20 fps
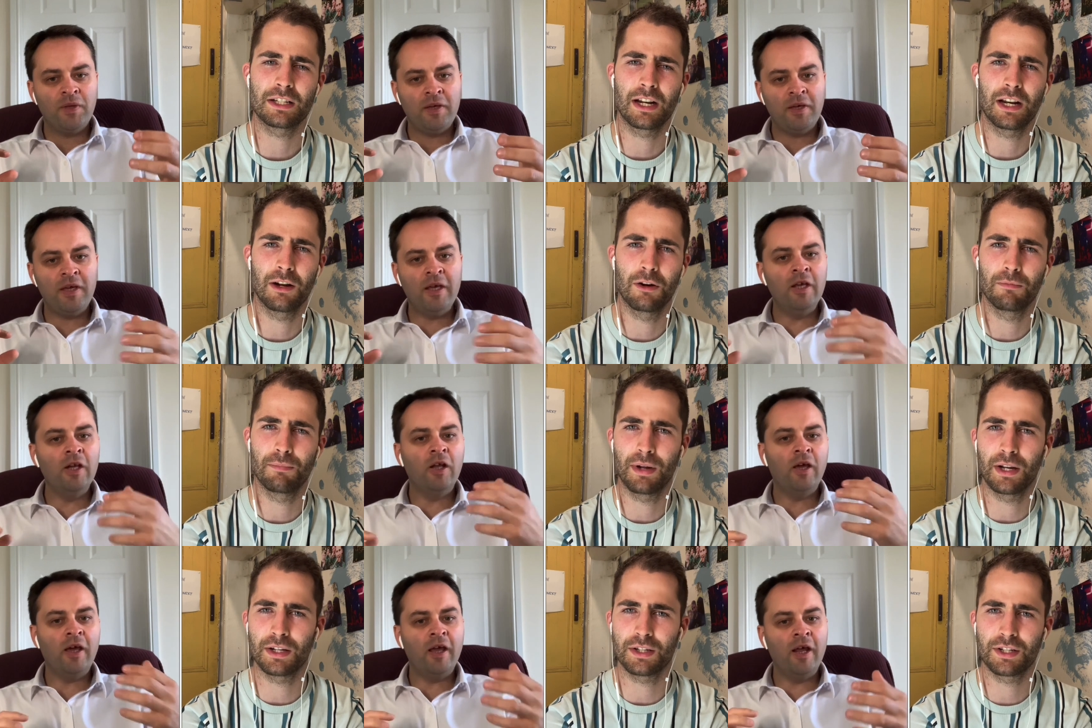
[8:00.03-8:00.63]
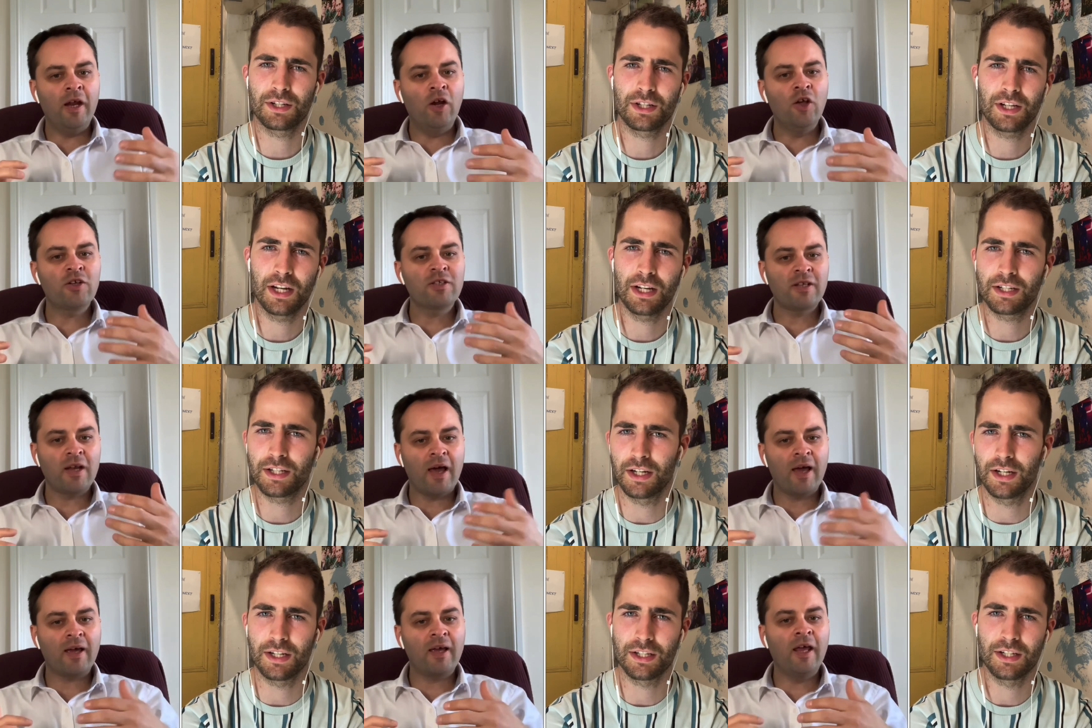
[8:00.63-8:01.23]
Speaker 1: a little bit
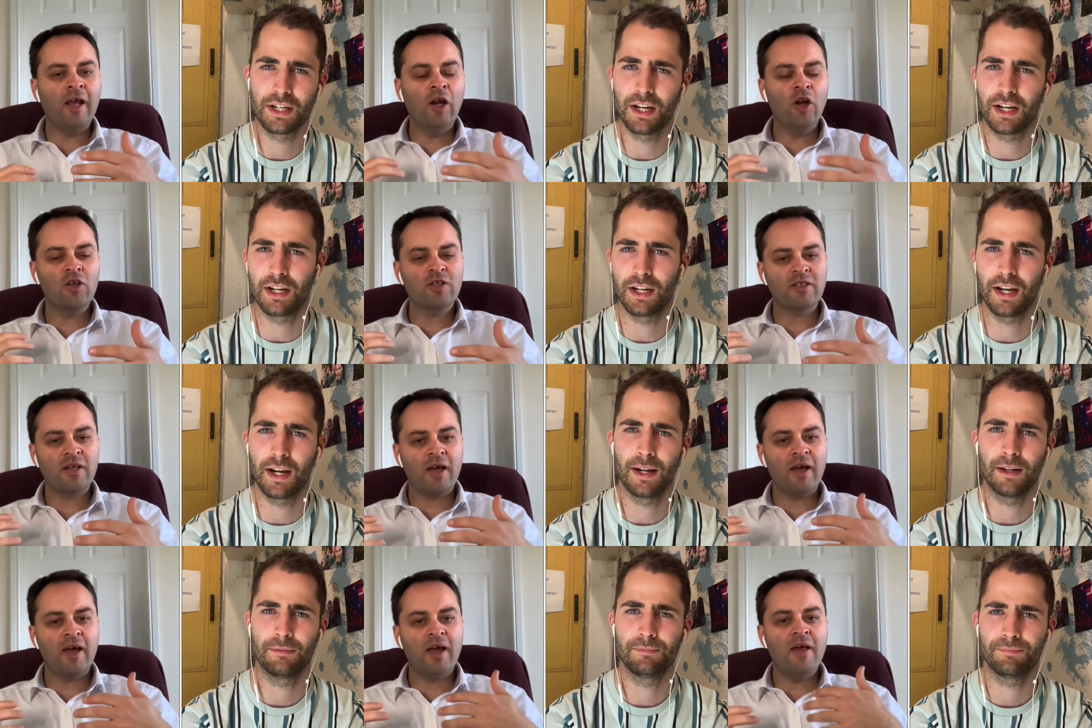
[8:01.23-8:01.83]
skitty, isn't he? Yeah.